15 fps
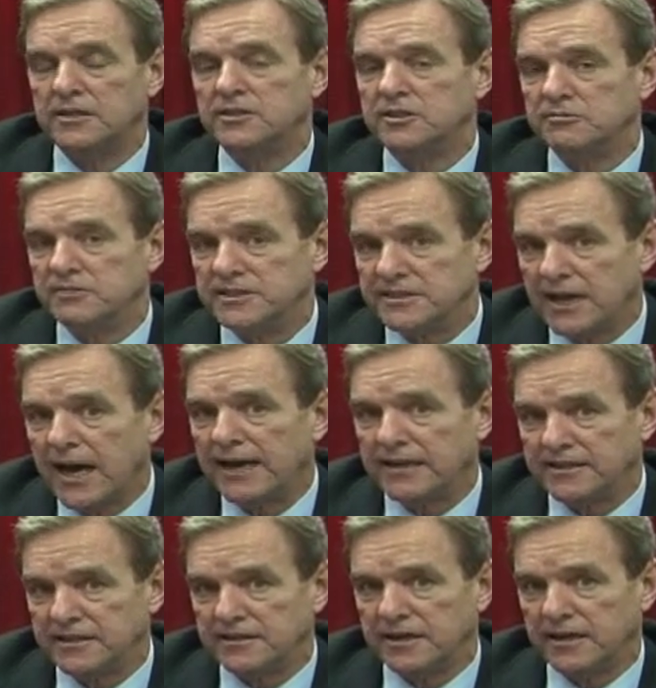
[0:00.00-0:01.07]
to reside in
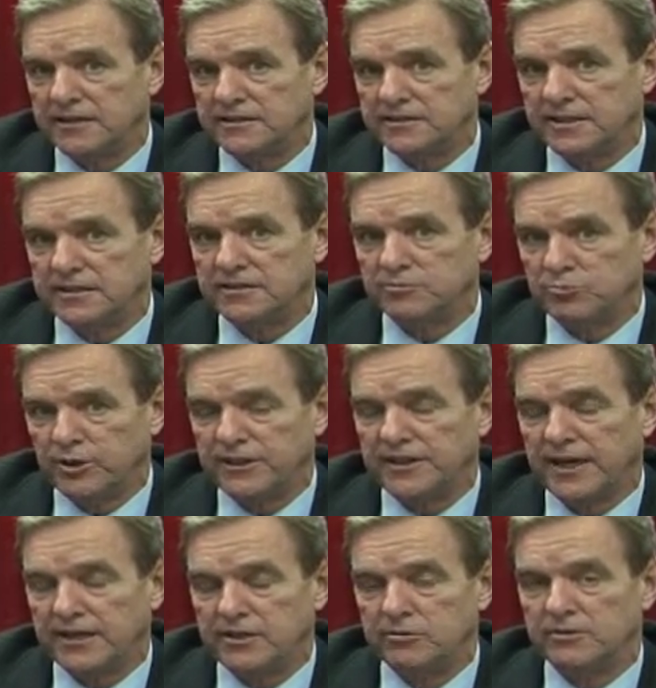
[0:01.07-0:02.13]
the United States with
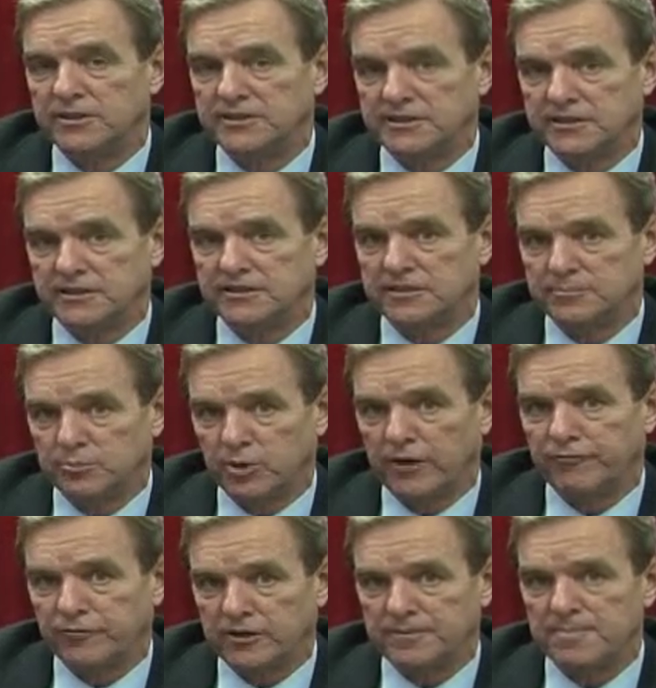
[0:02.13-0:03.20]
that U.S. citizen
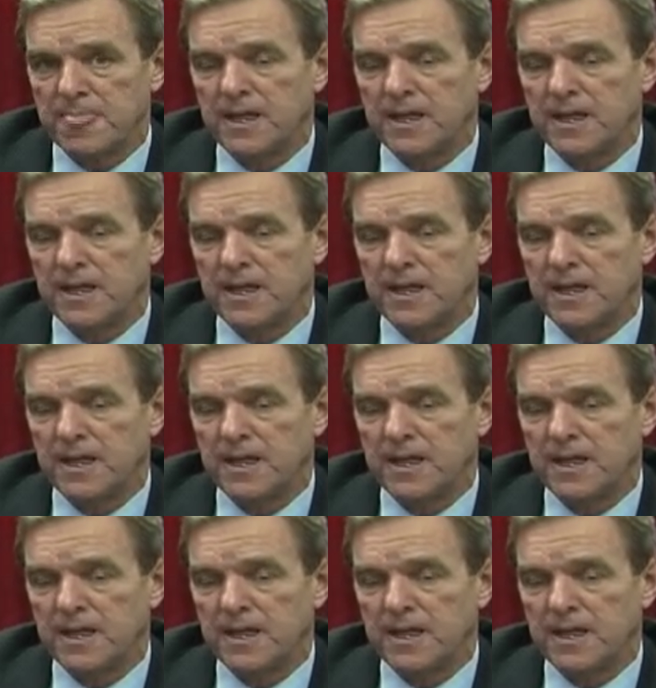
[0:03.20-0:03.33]
boyfriend.